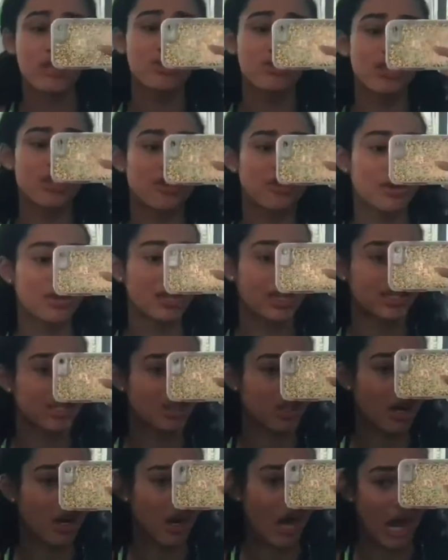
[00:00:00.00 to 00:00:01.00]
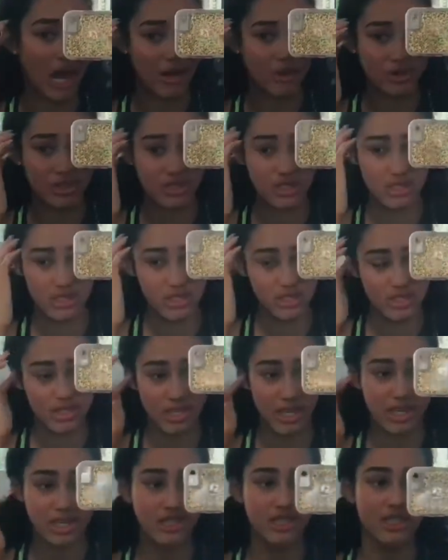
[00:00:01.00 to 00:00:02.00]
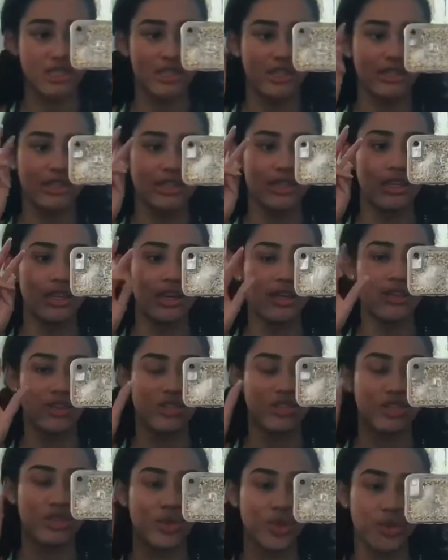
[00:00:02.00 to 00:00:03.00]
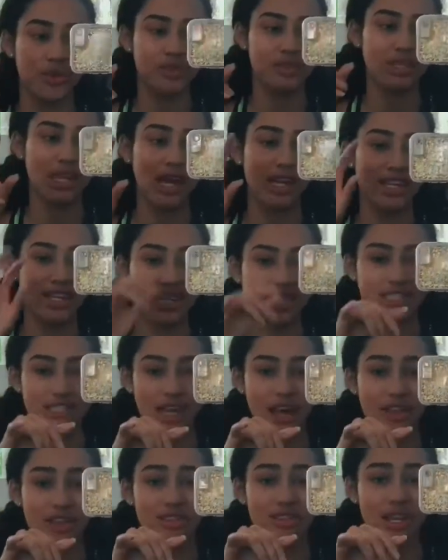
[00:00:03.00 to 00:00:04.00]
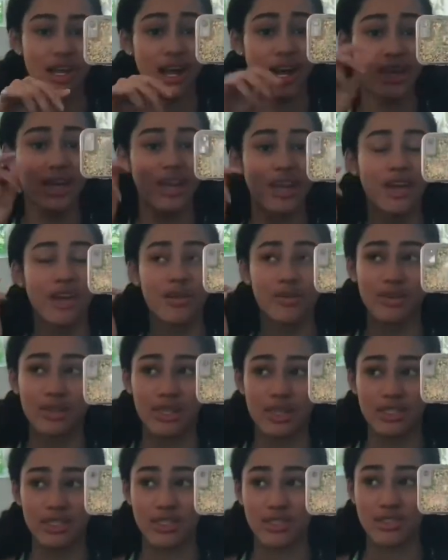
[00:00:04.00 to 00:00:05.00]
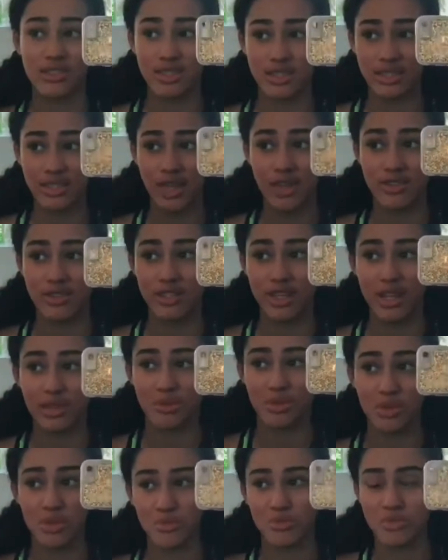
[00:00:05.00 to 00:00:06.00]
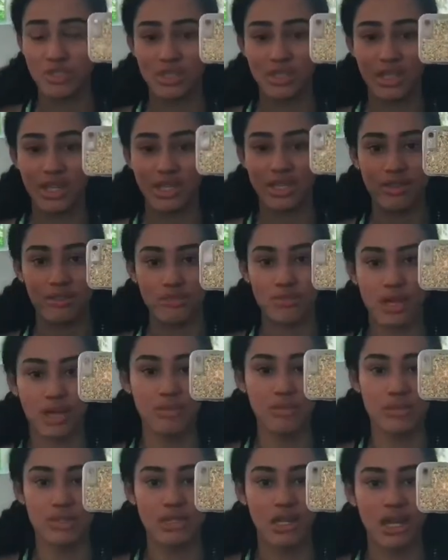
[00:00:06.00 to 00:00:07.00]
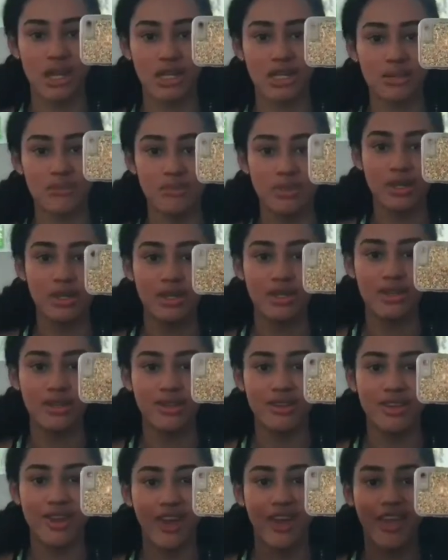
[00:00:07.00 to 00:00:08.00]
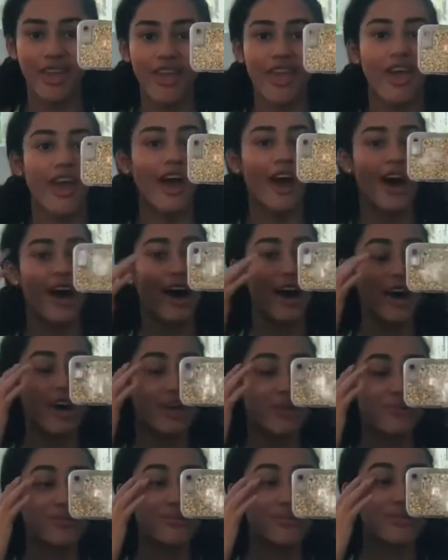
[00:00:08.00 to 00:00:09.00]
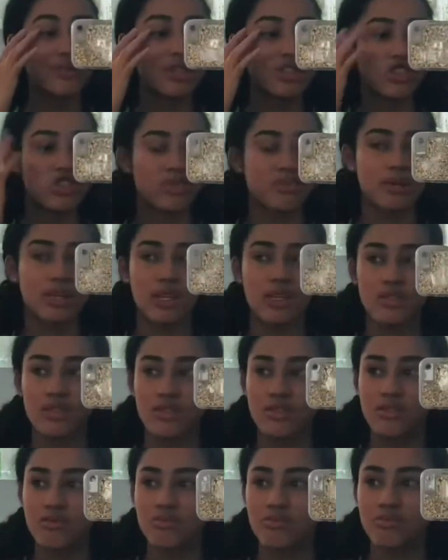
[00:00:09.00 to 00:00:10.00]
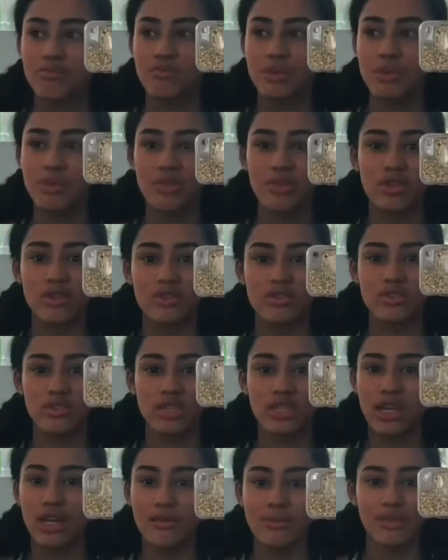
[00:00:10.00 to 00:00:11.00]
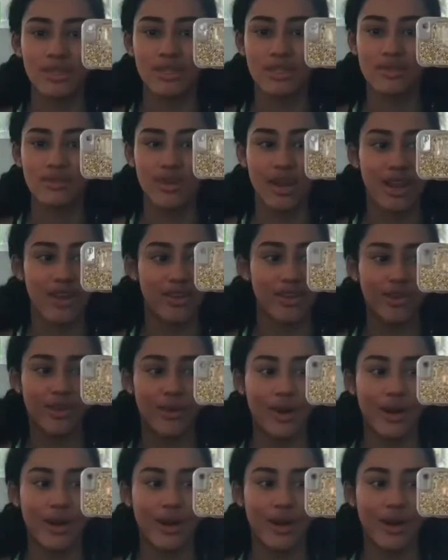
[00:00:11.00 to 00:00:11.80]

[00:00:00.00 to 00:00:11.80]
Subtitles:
go to the one that's not ours. Like, there's a north side and a south side. We like to go to the south side one, which is like right beside it. But it's just because people don't usually come to this one. I don't know